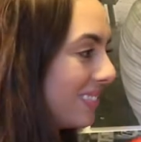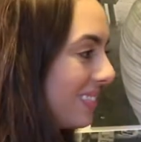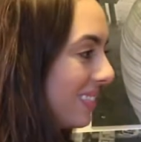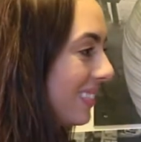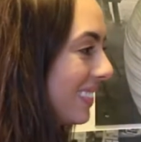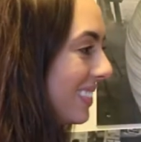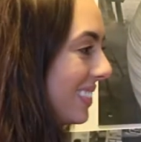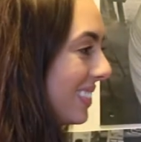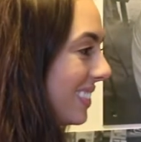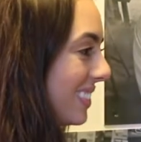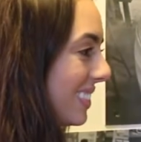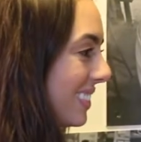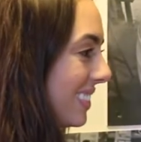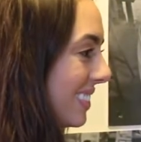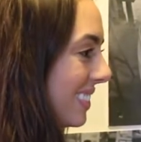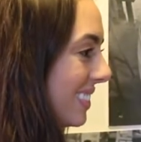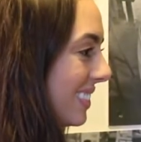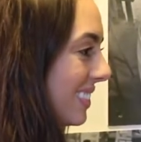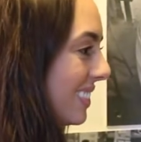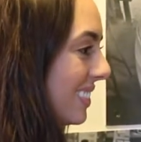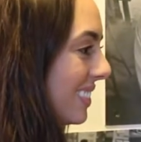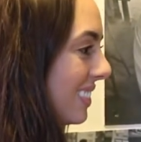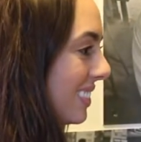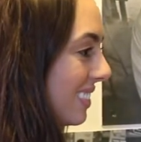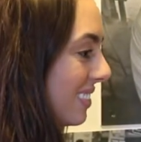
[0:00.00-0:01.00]

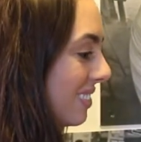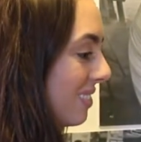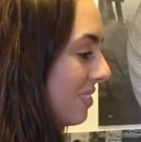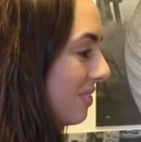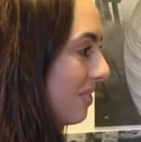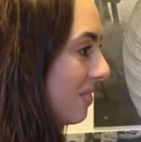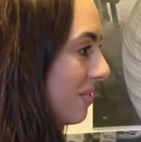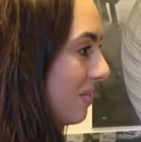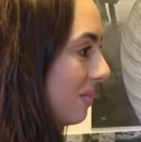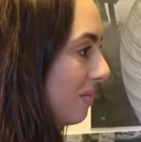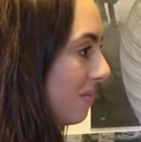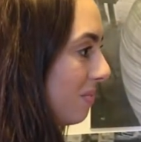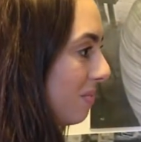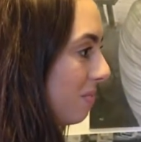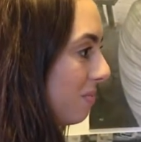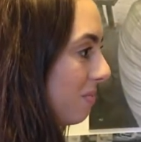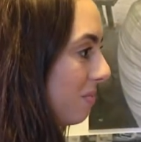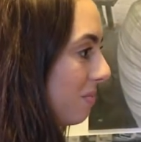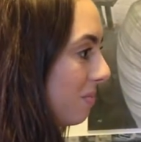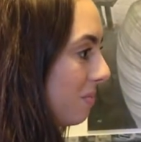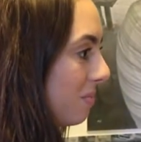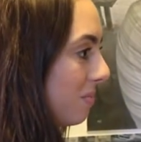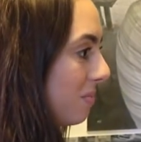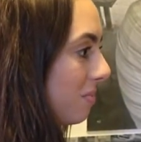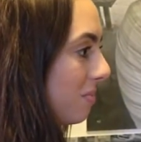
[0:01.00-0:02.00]

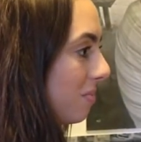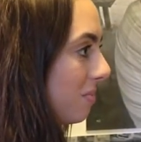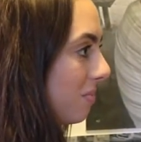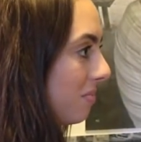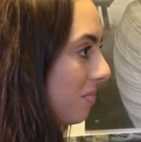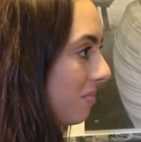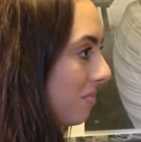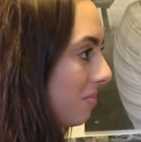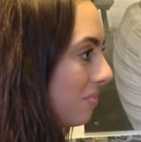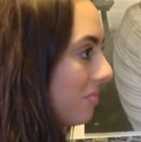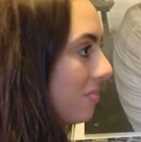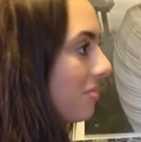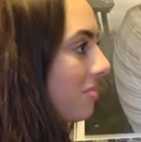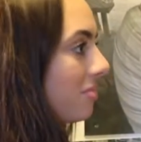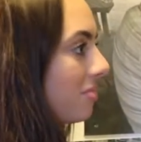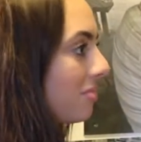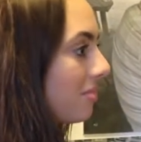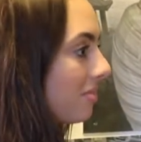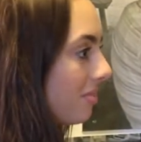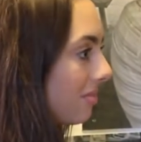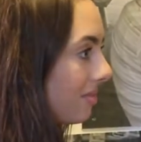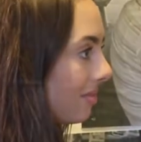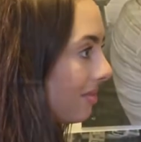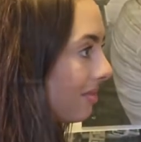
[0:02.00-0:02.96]
This person isn't speaking.